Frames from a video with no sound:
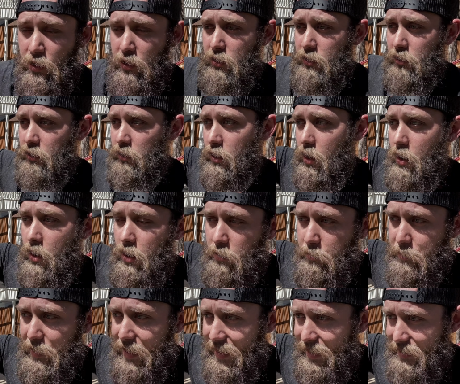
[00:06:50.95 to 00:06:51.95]
long
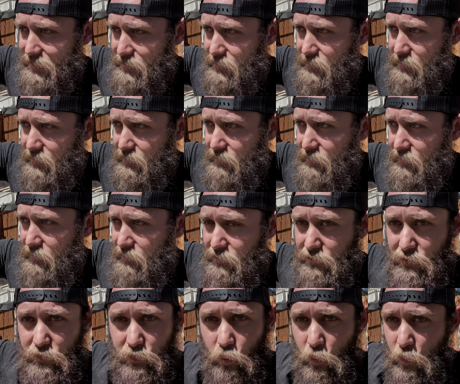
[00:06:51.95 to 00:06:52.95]
past
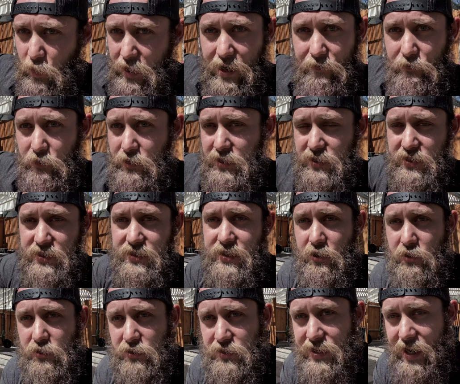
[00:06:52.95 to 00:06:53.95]
whenever this
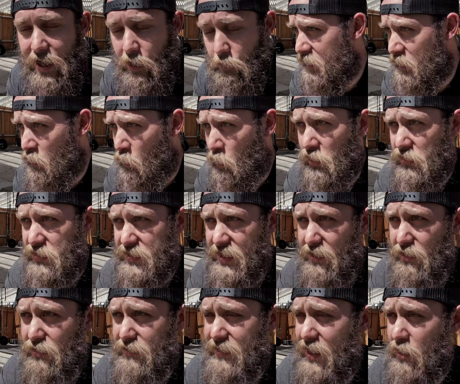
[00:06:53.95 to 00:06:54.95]
settles down. And it will
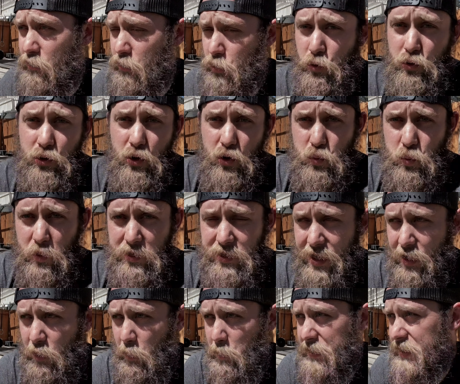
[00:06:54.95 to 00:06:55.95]
settle down. Who knows when
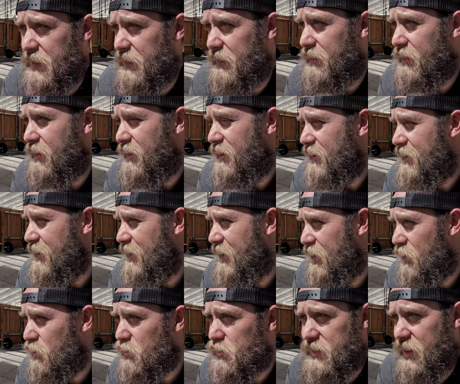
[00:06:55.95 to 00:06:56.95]
that'll be?
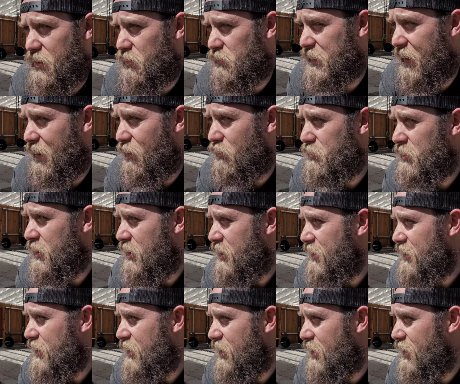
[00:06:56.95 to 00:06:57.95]
It'll settle down.
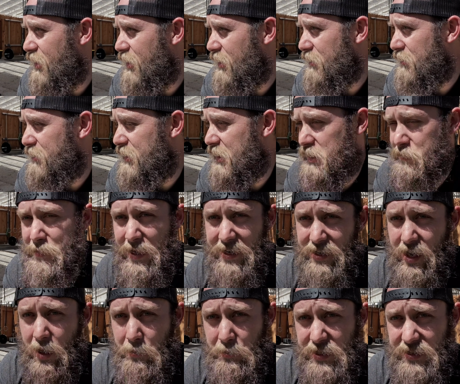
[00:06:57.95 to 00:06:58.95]
Things might
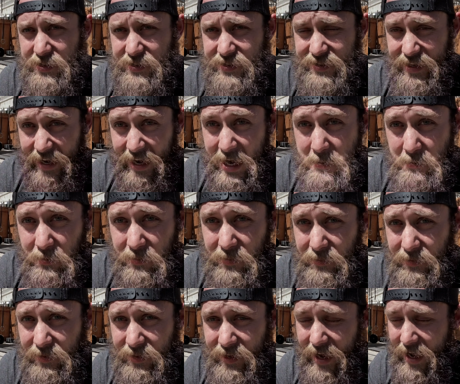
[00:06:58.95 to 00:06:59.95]
not be the same
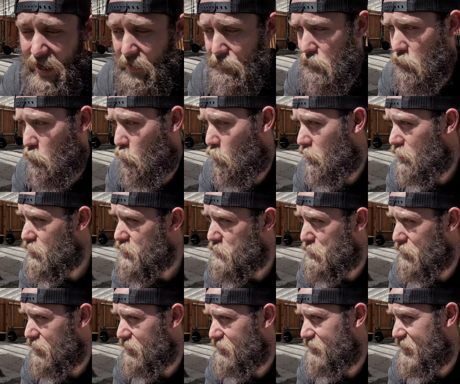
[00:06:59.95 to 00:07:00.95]
afterwards,
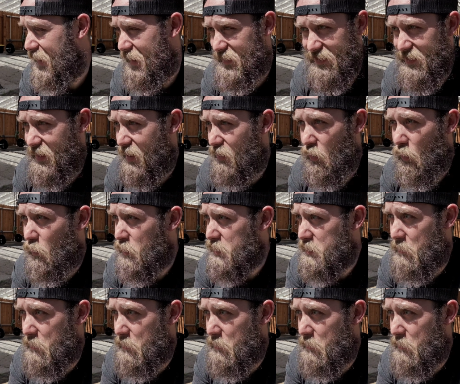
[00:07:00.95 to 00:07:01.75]
but that's not always a